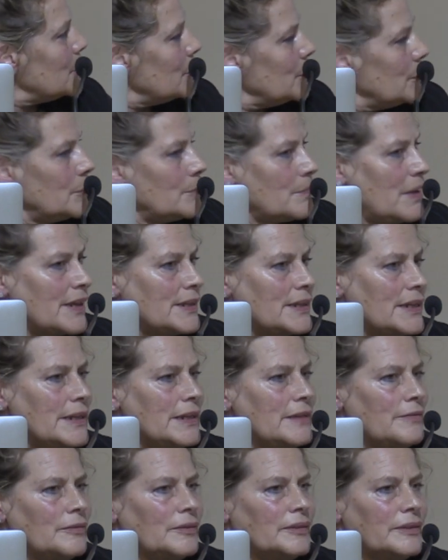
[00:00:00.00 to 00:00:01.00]
two
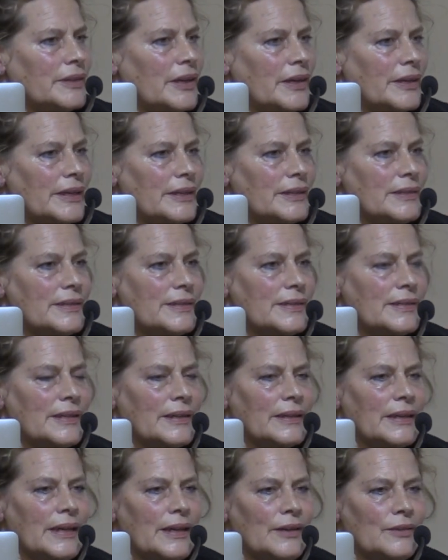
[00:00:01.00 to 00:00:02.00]
medieval knights
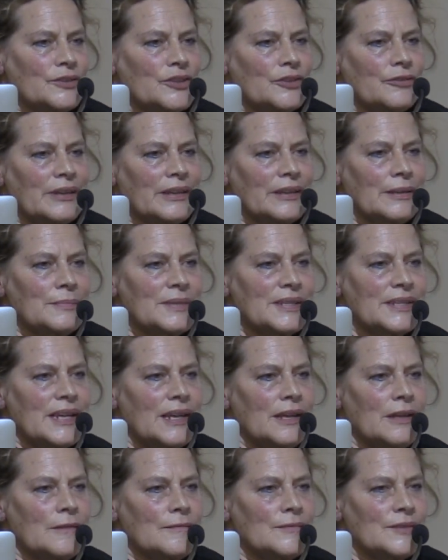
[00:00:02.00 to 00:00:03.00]
encountering
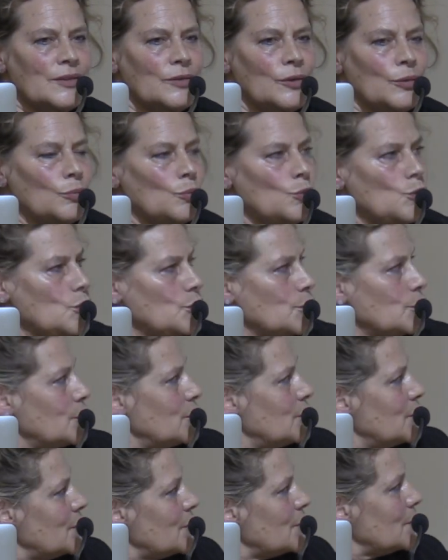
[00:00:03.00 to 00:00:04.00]
themselves in the
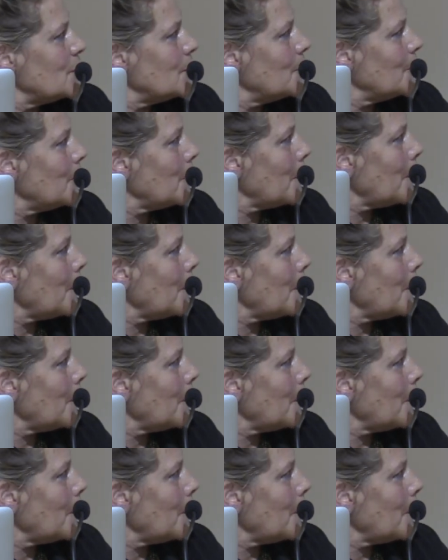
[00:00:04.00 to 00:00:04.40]
woods.